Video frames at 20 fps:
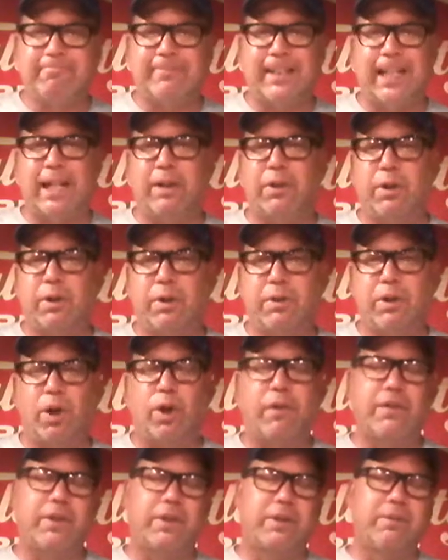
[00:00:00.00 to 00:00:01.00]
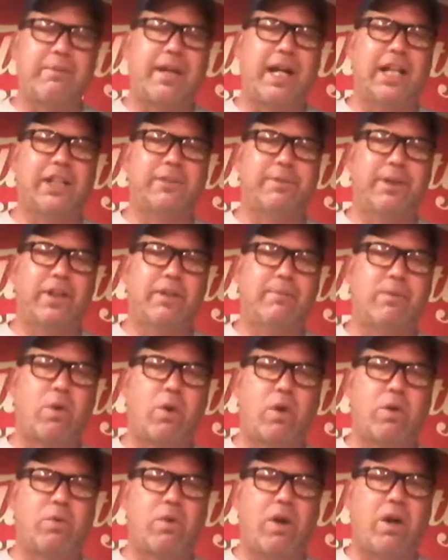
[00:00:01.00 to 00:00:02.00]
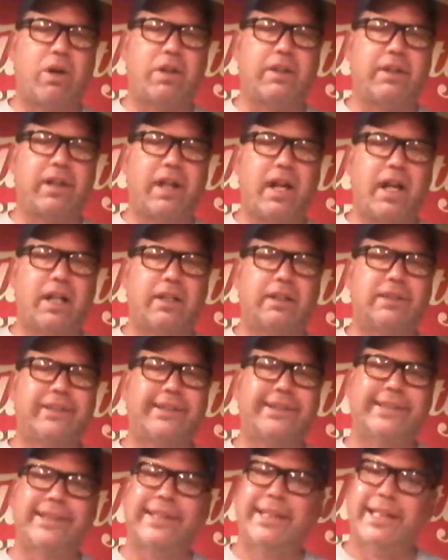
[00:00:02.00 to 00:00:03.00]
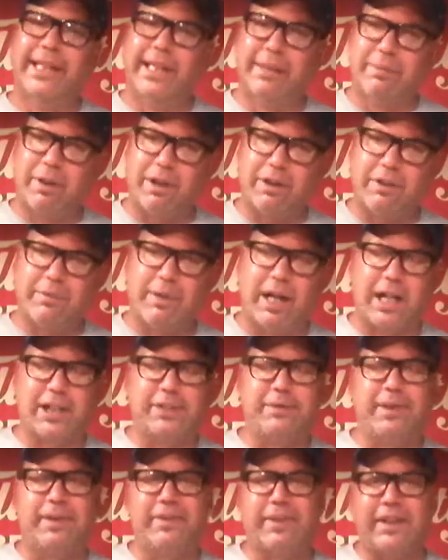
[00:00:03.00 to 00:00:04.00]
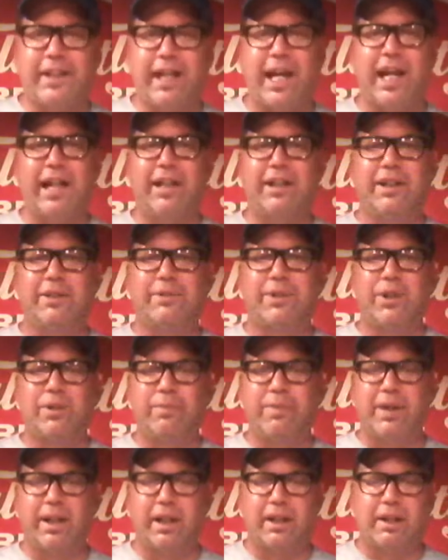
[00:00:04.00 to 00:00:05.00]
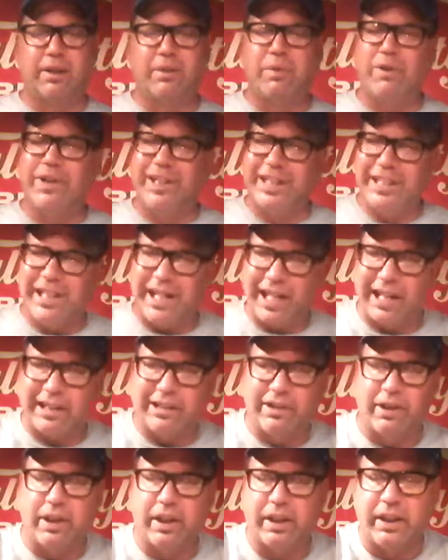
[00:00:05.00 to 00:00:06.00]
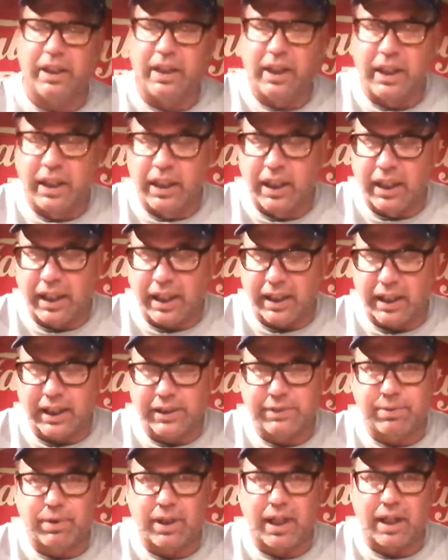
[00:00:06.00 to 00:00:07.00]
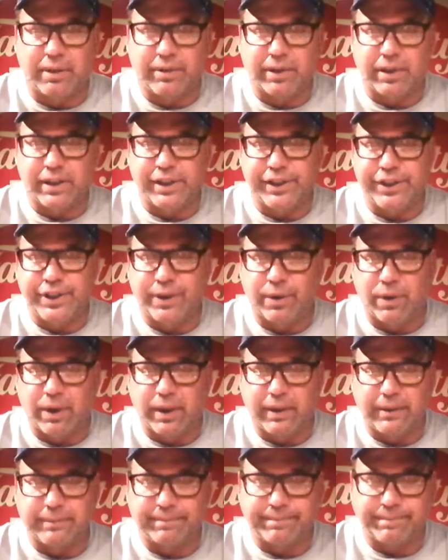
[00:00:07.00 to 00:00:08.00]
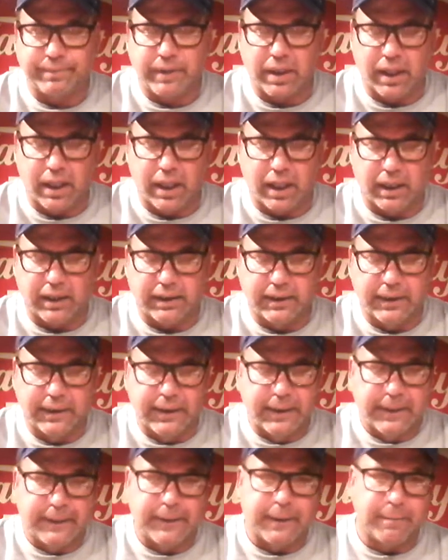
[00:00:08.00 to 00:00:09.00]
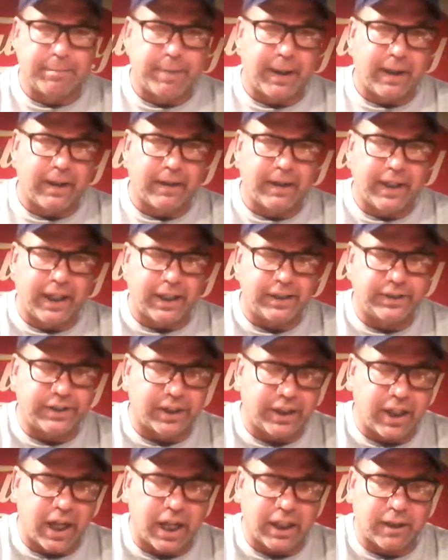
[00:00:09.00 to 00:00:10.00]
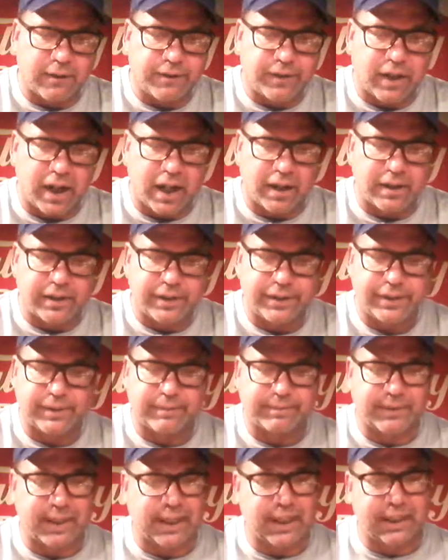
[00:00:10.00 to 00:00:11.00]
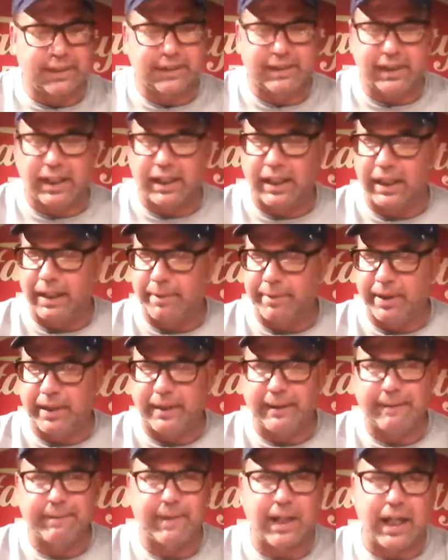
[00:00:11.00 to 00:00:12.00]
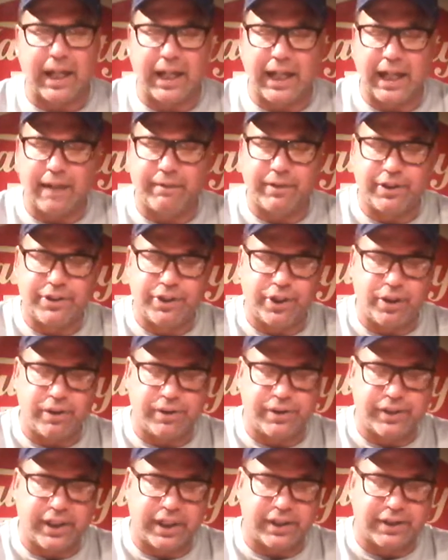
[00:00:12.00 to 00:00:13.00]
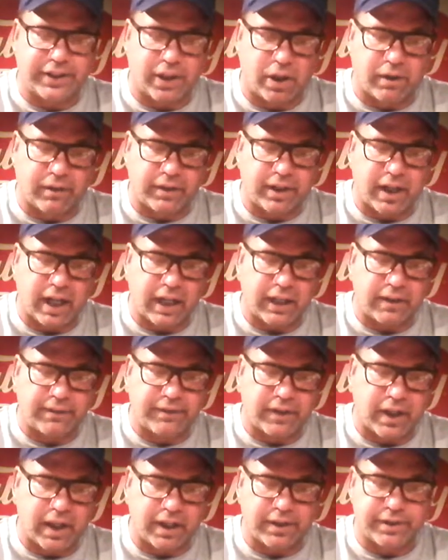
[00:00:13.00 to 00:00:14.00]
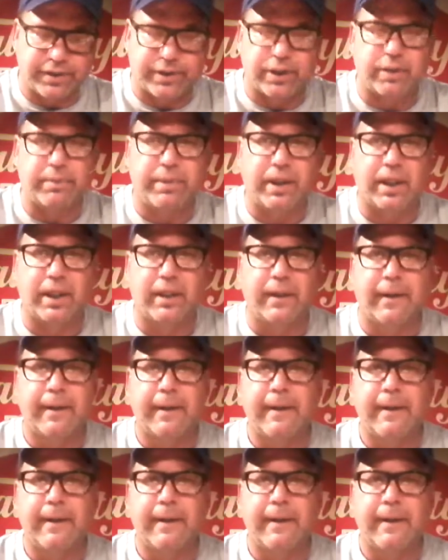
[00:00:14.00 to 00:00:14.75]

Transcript: I don't know if it reminds me of the boardwalk or not, but it reminds me of a dang good root beer with a kick to it. And that's what I really enjoy. Comparing this to Not Your Father's, like I said, I mean, I'd have to choose this over Not Your Father's root beer,